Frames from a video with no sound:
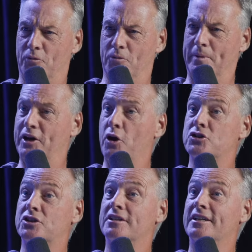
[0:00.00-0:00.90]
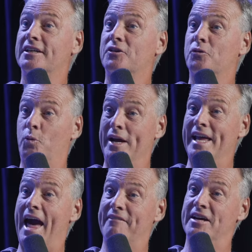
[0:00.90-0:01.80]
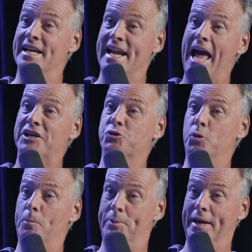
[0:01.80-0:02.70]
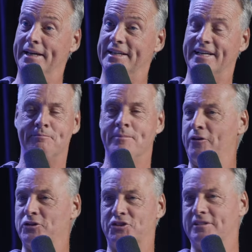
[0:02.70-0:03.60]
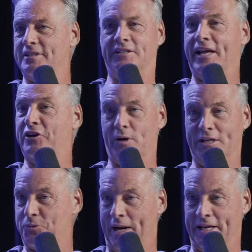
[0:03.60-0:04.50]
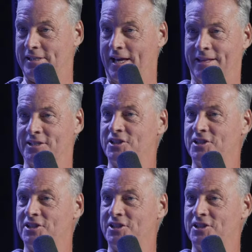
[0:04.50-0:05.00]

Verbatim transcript: because we have a natural bent, and the mothers, they cringe when I say this.